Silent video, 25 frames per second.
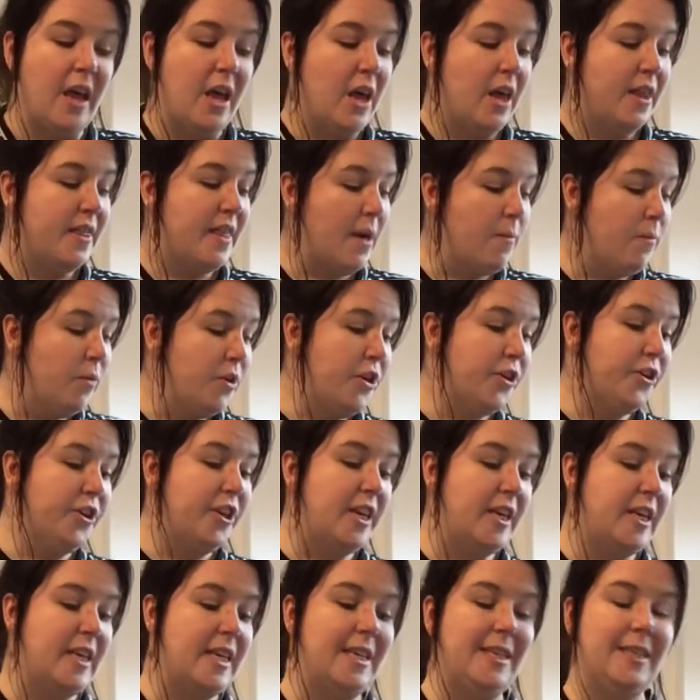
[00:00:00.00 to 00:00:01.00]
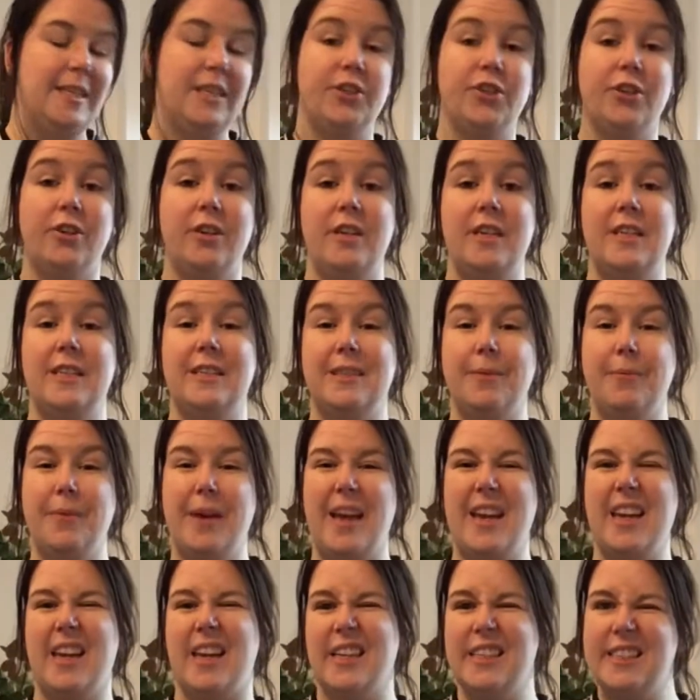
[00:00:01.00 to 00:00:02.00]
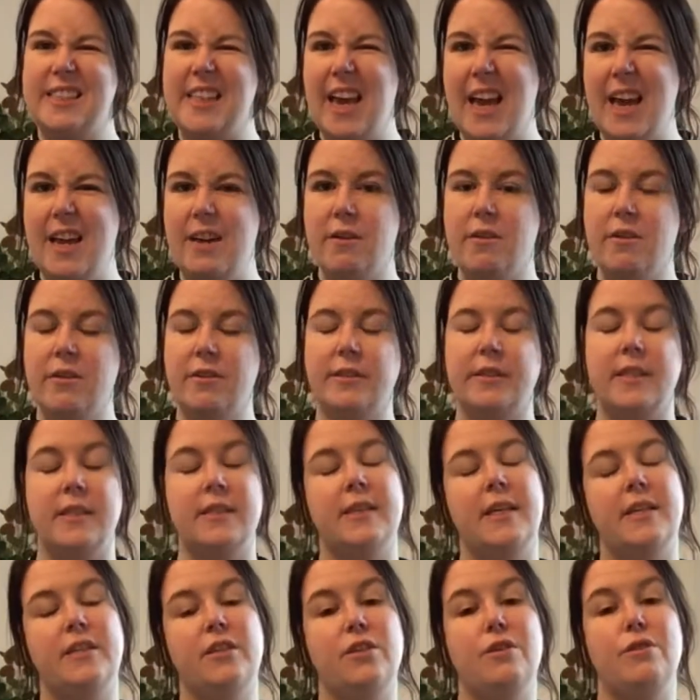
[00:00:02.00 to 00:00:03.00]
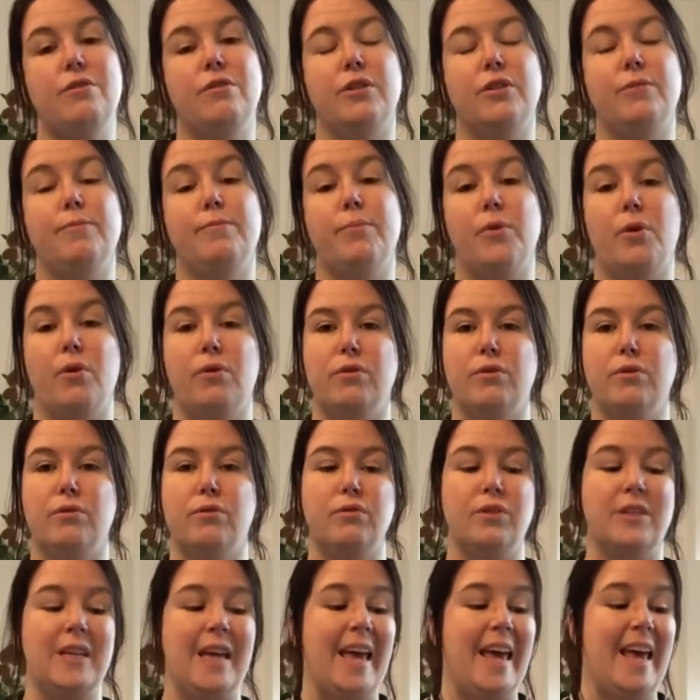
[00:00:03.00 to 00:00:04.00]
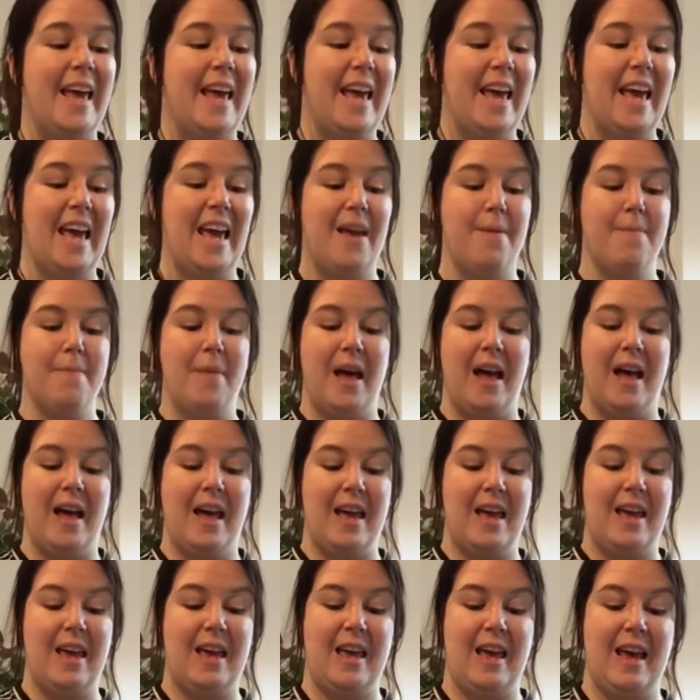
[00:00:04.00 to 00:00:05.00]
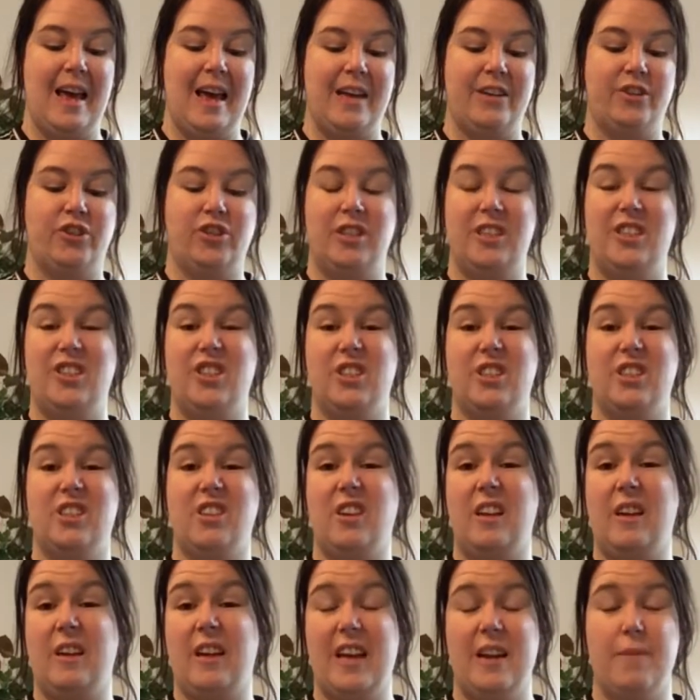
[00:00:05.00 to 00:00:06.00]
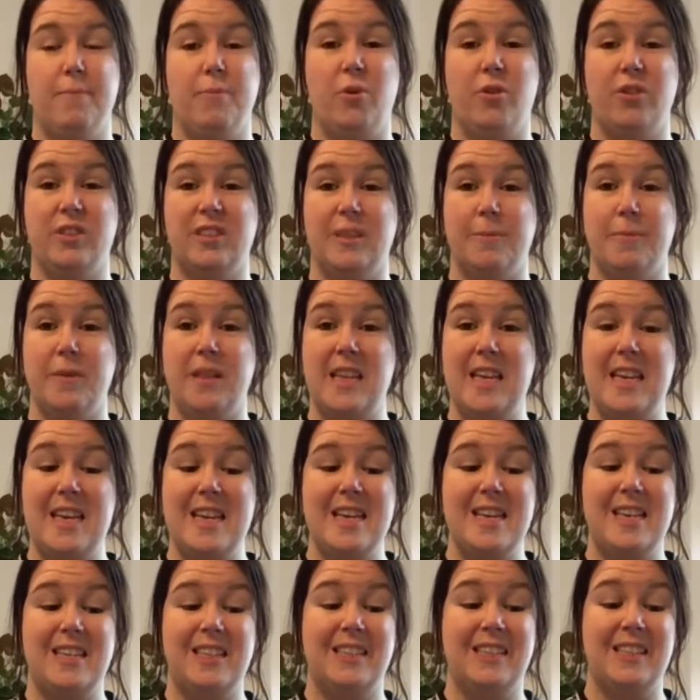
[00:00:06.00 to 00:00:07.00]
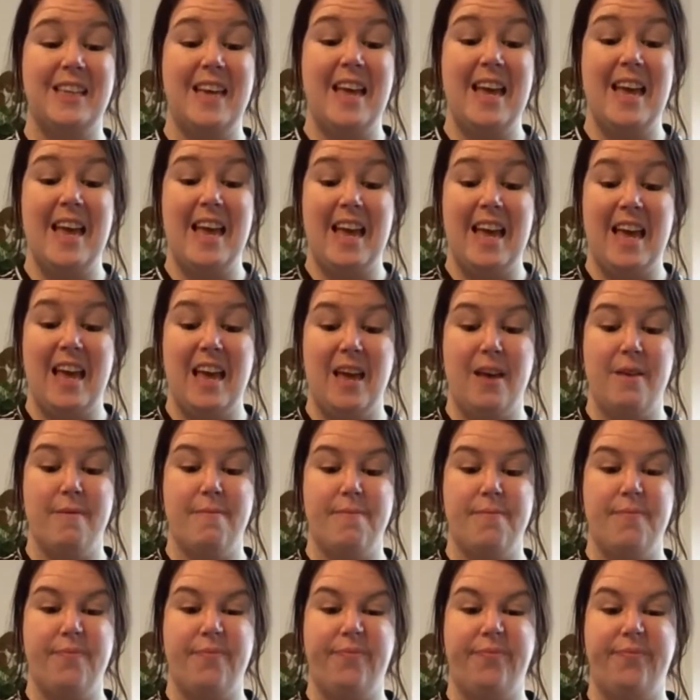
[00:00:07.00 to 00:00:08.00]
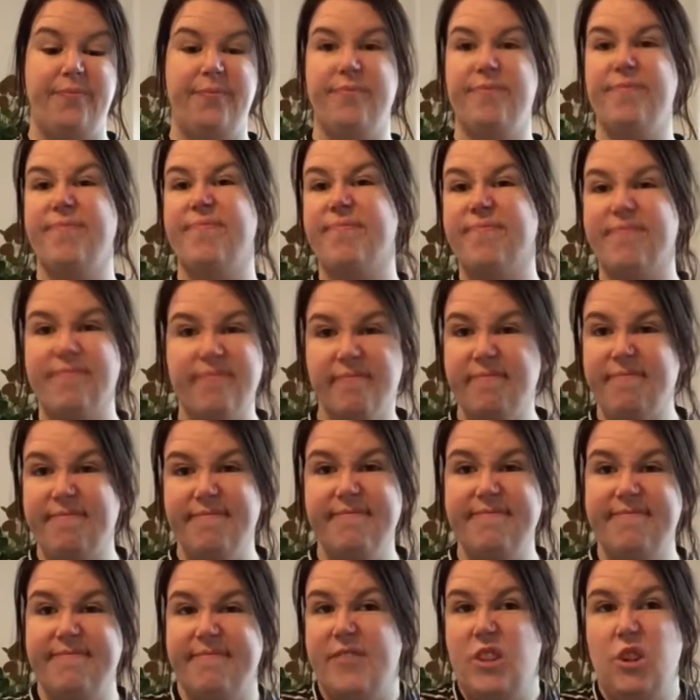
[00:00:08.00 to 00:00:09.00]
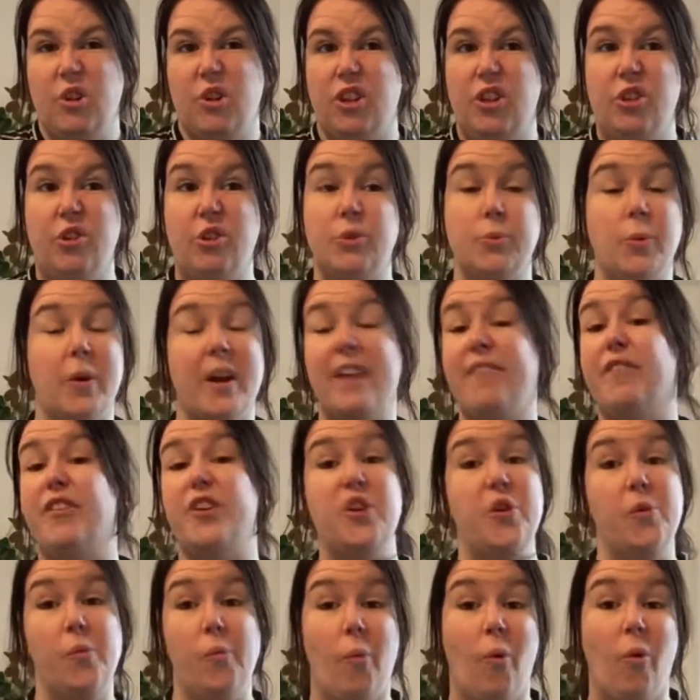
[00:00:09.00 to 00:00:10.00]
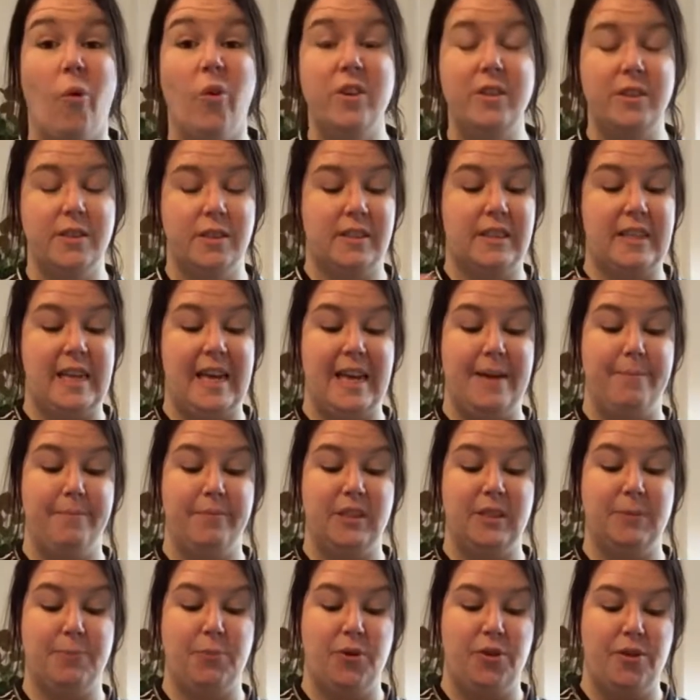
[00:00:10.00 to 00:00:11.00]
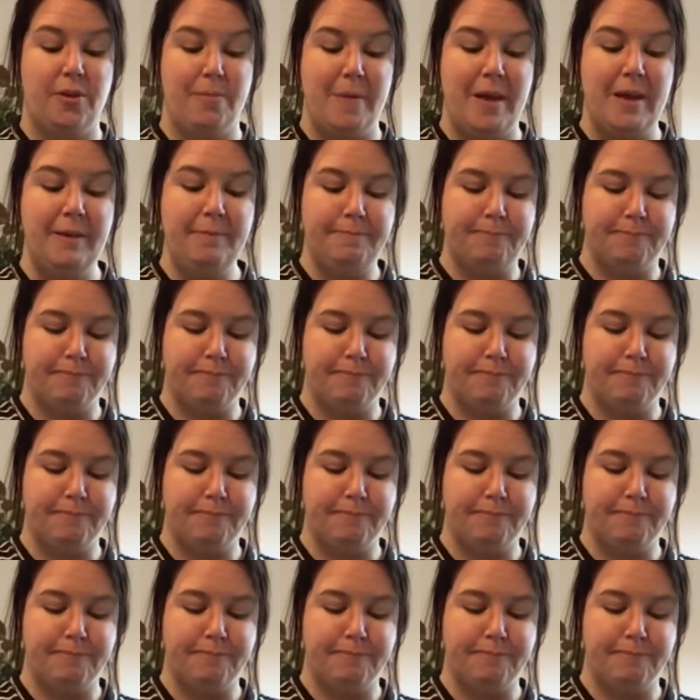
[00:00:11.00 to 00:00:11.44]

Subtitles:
then what you're going to need is you're going to need some kind of containers. They say to use some bottles. I actually just kind of bought some of these. You can use whatever you want to put them in.